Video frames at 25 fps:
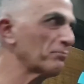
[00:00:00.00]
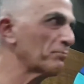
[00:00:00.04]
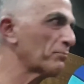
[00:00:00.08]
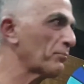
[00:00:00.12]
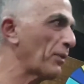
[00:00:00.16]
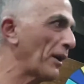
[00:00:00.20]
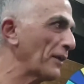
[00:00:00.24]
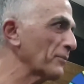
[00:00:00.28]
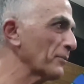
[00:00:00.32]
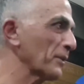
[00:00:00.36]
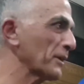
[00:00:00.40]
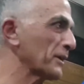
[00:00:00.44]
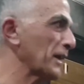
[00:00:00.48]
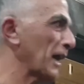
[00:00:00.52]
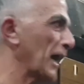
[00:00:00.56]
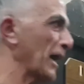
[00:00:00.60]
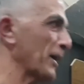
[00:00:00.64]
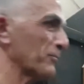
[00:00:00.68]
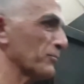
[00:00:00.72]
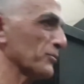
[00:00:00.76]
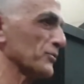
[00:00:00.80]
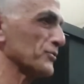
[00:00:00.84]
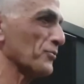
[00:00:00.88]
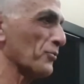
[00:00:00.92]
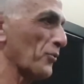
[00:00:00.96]
Brother McCabe
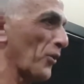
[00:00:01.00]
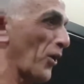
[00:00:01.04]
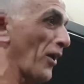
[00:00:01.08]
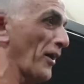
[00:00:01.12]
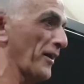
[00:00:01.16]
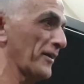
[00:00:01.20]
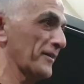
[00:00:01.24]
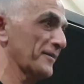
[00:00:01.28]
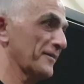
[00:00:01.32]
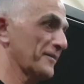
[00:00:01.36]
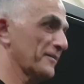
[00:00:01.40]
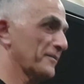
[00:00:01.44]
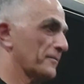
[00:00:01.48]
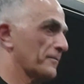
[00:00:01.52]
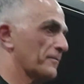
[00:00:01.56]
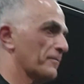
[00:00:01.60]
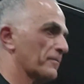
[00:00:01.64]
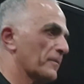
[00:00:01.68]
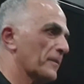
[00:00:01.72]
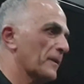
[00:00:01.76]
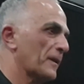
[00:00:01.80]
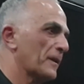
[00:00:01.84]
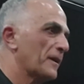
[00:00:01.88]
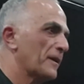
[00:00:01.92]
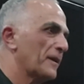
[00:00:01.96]
was right.
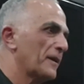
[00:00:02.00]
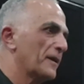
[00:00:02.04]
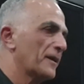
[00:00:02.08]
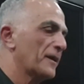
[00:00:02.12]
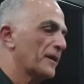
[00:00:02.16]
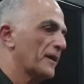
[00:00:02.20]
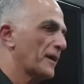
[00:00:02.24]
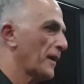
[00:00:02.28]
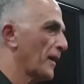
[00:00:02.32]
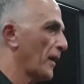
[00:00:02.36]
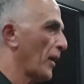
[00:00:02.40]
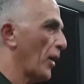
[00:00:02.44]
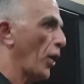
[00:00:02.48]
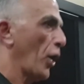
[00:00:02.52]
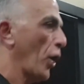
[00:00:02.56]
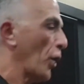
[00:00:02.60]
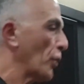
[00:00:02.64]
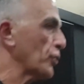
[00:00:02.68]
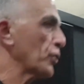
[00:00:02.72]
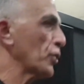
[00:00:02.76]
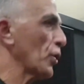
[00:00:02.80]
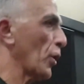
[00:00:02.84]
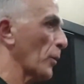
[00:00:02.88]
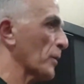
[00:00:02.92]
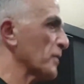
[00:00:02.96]
I
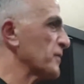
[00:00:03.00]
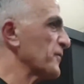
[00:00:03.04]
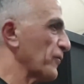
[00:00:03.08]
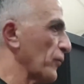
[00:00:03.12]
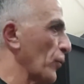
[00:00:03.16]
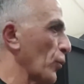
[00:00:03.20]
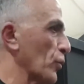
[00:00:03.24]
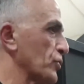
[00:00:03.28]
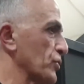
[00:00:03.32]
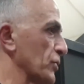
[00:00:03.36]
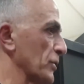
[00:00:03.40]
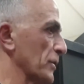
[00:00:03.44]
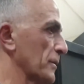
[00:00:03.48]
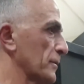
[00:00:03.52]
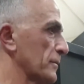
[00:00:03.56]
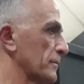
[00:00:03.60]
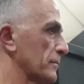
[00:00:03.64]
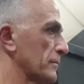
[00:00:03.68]
knew I was fortunate.